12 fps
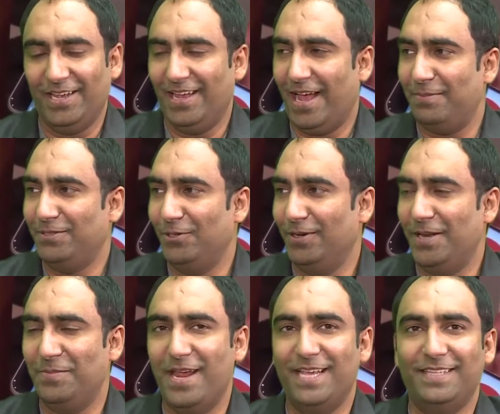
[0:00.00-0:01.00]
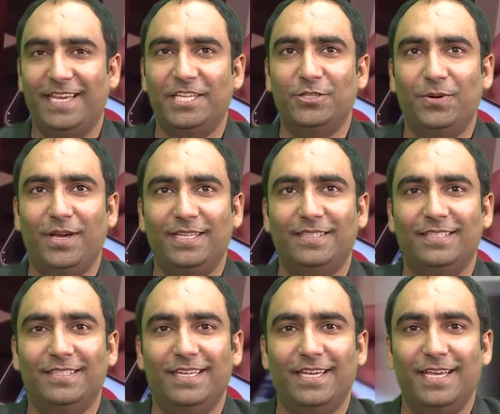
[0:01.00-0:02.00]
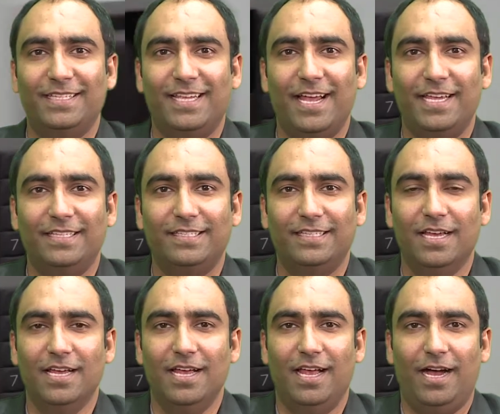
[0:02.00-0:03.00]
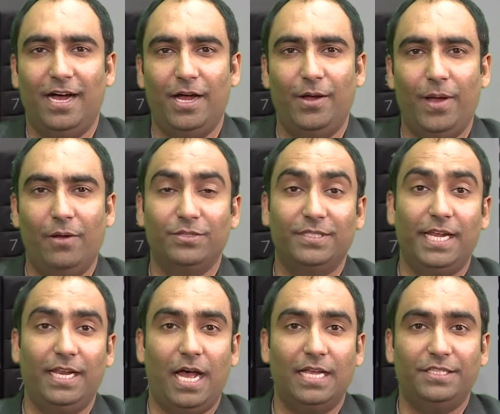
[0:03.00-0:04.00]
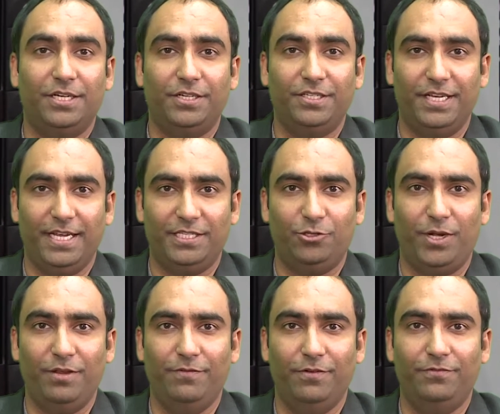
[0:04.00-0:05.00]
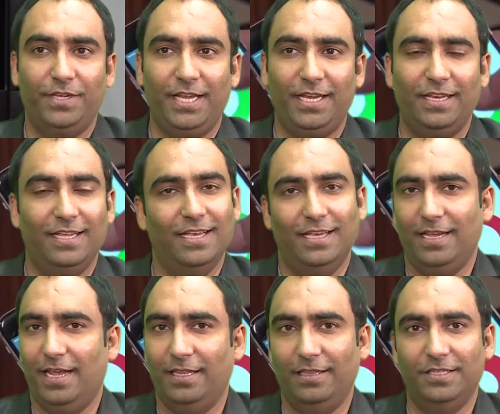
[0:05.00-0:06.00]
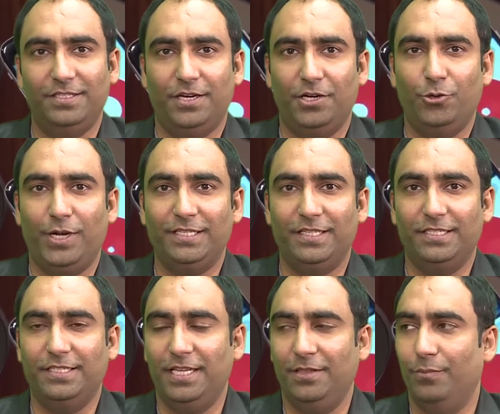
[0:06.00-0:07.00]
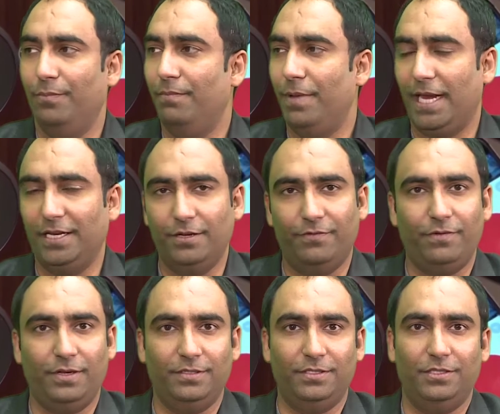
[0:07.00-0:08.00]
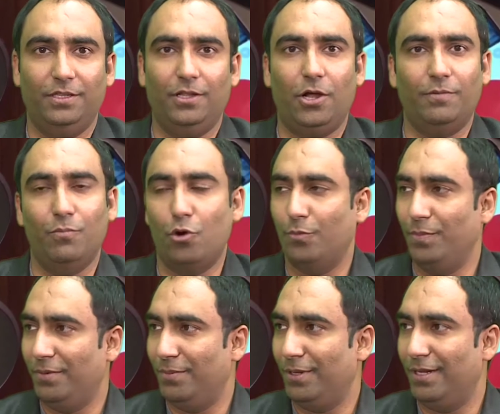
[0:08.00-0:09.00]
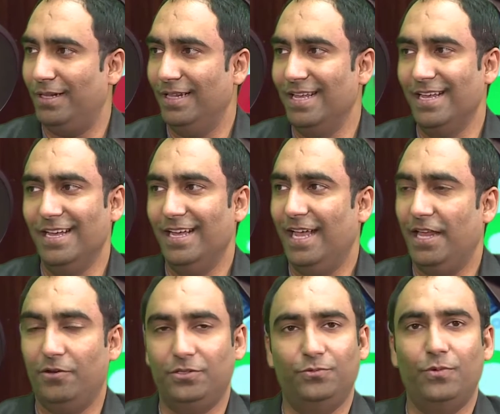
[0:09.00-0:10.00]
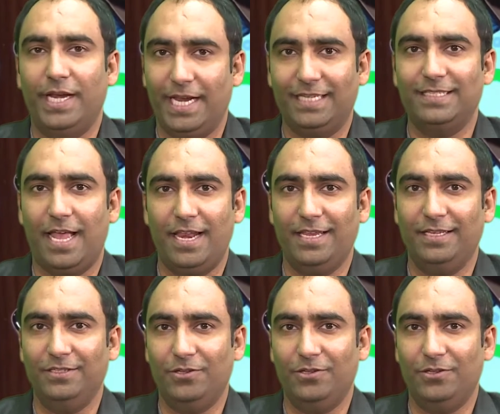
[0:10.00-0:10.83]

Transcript: Absolutely amazing experience at CES, guys. I was there last year, CES 2015, and this year 2016. Big difference. A lot more people, and it was very exciting.